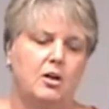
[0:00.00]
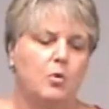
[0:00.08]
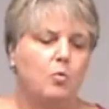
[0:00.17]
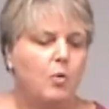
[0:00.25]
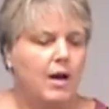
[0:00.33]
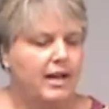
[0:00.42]

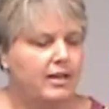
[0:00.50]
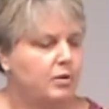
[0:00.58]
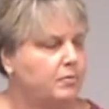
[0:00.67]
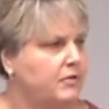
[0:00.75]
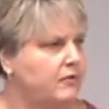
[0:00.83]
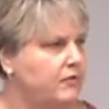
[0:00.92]
wide
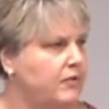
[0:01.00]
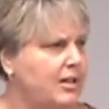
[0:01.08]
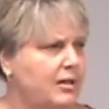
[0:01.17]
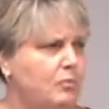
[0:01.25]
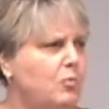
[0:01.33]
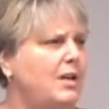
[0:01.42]
open
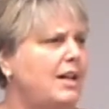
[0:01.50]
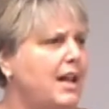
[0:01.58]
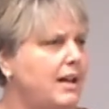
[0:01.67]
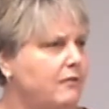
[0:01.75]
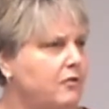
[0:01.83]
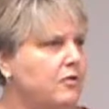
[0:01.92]
freedom,
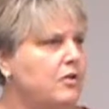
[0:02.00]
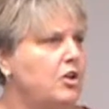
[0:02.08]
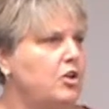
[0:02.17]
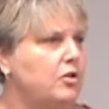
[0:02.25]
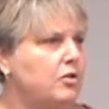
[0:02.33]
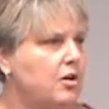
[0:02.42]
whatever
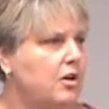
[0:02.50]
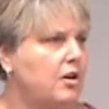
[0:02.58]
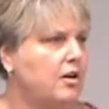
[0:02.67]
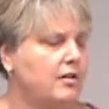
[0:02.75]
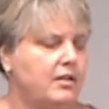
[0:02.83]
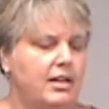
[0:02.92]
your
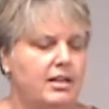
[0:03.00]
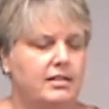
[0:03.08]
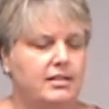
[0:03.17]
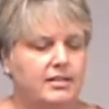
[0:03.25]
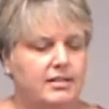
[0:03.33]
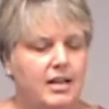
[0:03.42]
heart
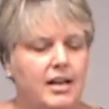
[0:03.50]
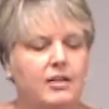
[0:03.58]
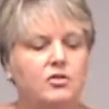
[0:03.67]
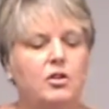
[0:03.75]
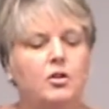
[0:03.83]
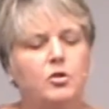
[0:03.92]

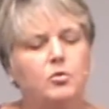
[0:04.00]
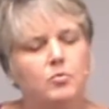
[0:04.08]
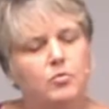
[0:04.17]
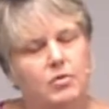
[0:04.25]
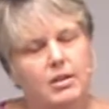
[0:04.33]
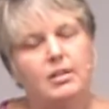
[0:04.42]
desires. Are you
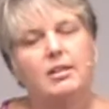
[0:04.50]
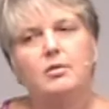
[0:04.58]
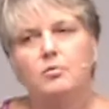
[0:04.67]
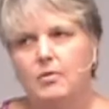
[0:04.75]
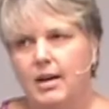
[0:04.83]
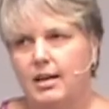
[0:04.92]
really
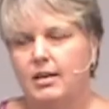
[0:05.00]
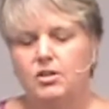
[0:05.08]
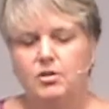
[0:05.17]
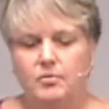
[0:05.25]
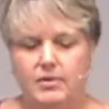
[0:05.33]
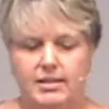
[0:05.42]
ready
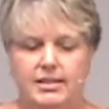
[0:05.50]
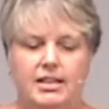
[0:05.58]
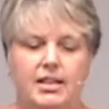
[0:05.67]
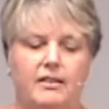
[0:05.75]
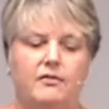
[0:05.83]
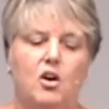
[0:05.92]
to
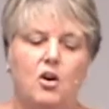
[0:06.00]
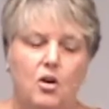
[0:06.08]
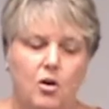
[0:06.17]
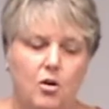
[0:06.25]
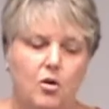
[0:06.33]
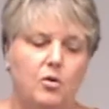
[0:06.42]
receive
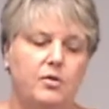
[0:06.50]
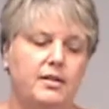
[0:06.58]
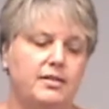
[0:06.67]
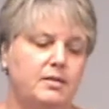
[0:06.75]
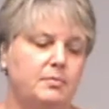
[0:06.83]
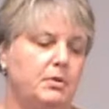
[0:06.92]
all
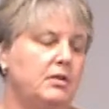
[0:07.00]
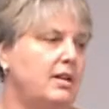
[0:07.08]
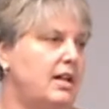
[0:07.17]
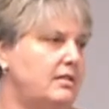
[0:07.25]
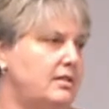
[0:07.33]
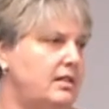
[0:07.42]
that Spirit
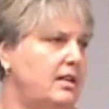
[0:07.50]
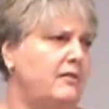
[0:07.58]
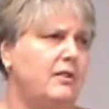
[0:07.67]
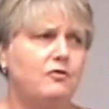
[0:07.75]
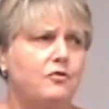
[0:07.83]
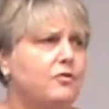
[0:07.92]
has to give
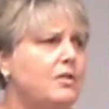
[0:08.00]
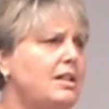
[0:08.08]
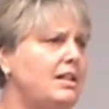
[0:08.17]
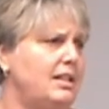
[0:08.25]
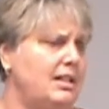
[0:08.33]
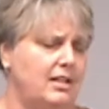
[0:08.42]
and
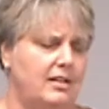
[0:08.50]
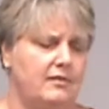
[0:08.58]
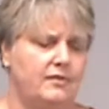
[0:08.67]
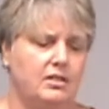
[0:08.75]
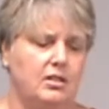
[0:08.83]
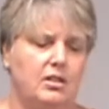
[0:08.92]
freely
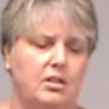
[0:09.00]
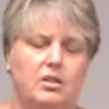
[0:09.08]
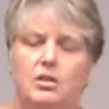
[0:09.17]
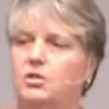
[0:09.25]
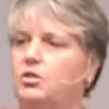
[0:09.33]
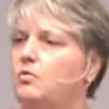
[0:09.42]
gives
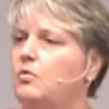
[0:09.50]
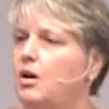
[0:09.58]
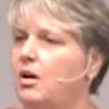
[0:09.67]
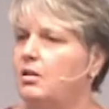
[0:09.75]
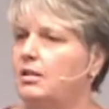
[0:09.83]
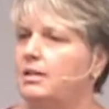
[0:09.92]
to
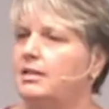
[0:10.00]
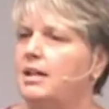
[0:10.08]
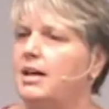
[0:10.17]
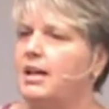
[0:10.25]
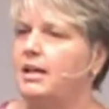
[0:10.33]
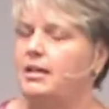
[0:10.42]
all
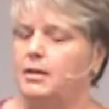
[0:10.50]
alike?